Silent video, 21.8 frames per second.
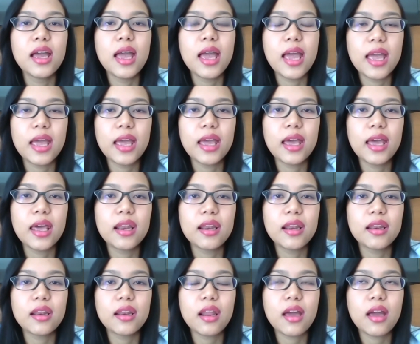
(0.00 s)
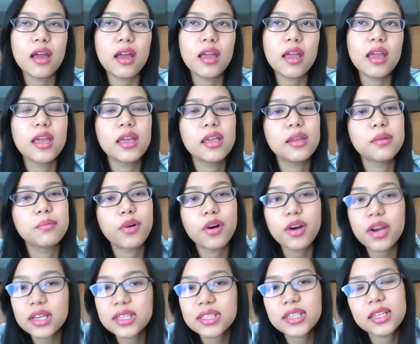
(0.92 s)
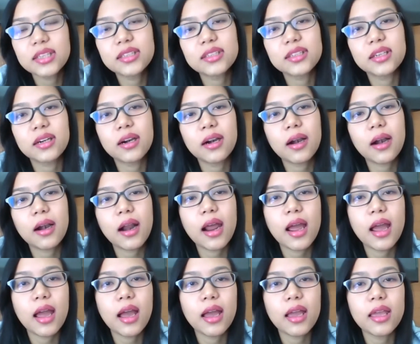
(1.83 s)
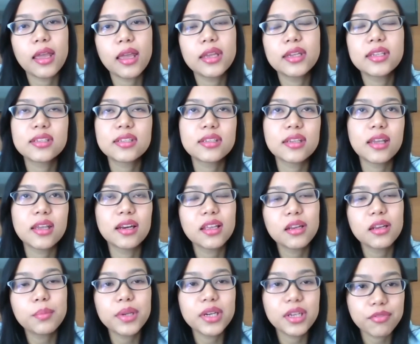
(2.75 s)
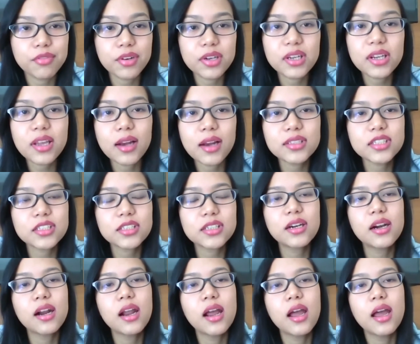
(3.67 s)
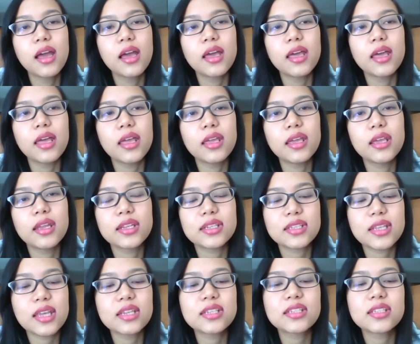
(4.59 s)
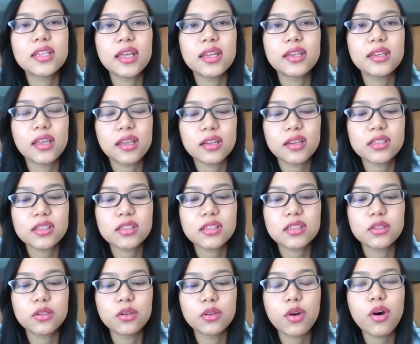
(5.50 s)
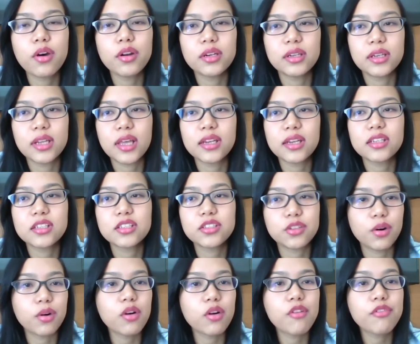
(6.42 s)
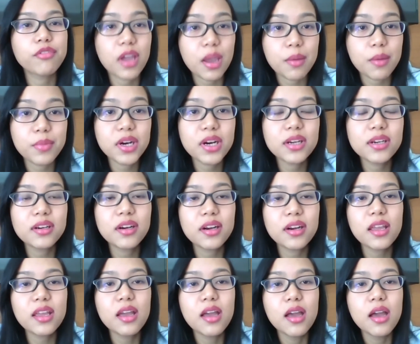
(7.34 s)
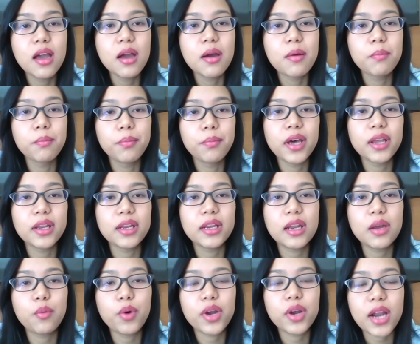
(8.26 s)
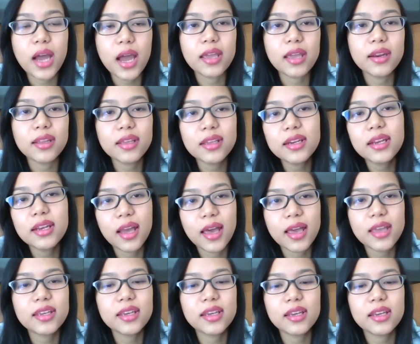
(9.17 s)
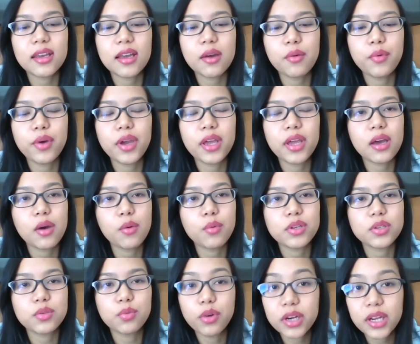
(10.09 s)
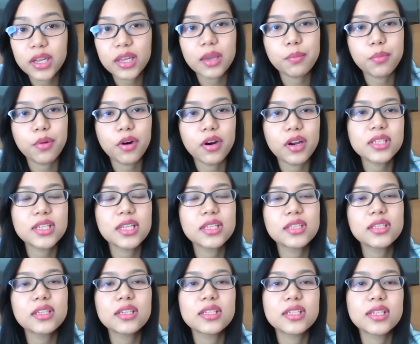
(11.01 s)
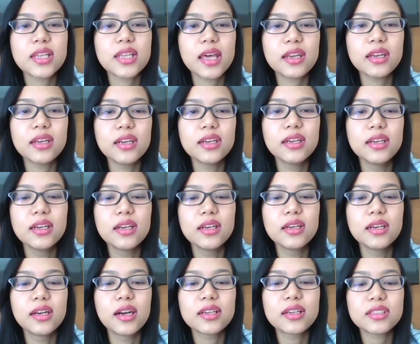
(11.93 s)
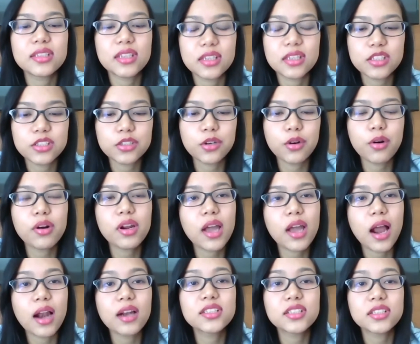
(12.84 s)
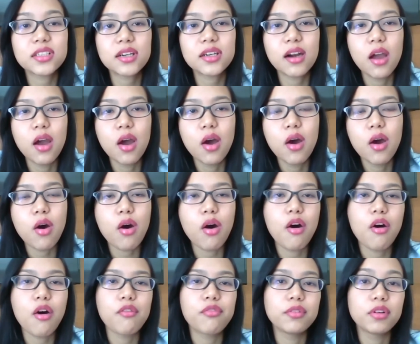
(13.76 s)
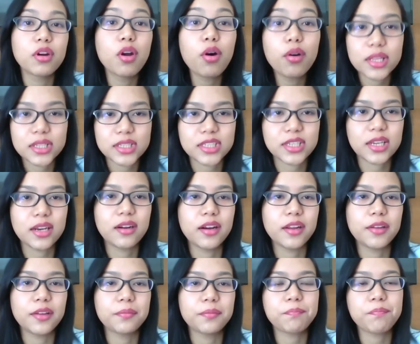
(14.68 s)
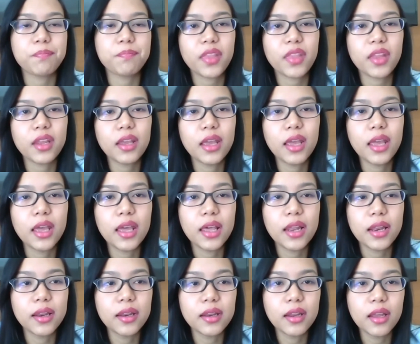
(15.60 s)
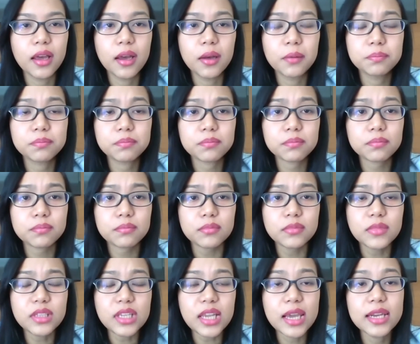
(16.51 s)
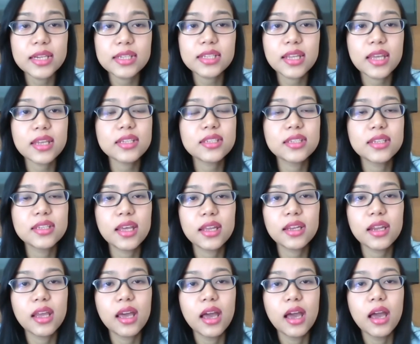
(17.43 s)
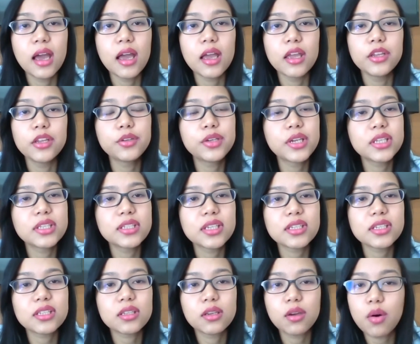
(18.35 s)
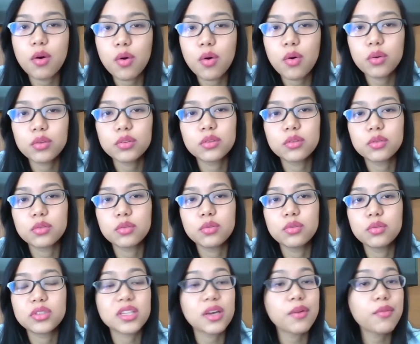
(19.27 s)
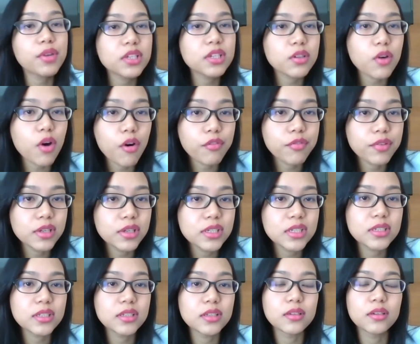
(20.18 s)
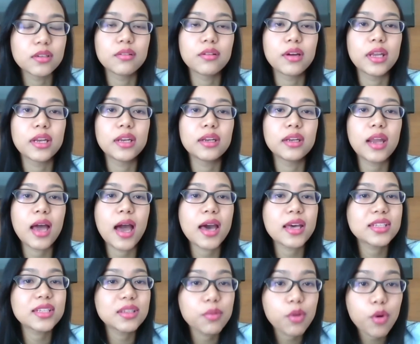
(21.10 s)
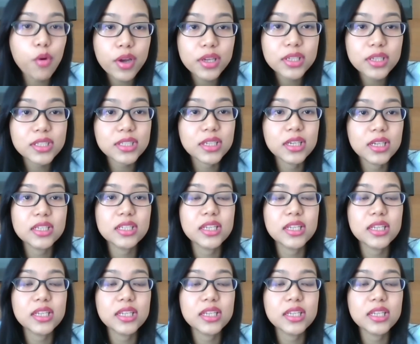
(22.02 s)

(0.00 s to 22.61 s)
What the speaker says: And in product center, it's a little bit different culture in a sense that there is not that strong of camaraderie. But what I really like when I was working at product center is that there is a strong culture of knowledge sharing. And in a sense that you can just go to someone's office, you know, and ask them questions.